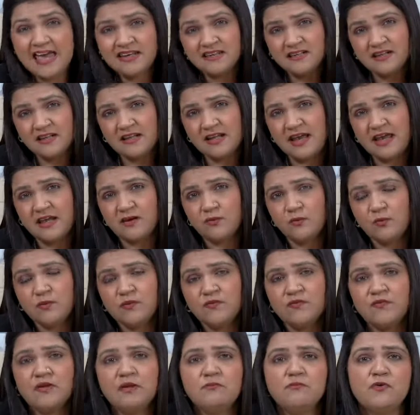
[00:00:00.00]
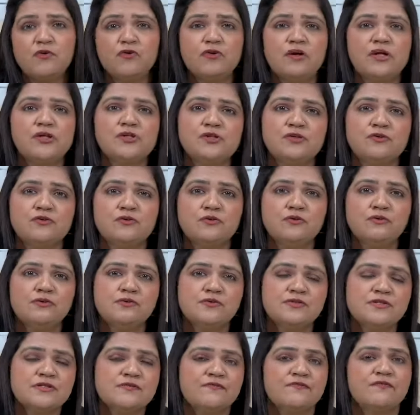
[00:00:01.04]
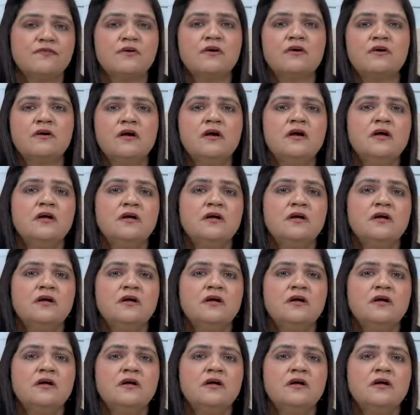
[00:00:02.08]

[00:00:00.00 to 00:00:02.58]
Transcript: in hand with the immigration rules for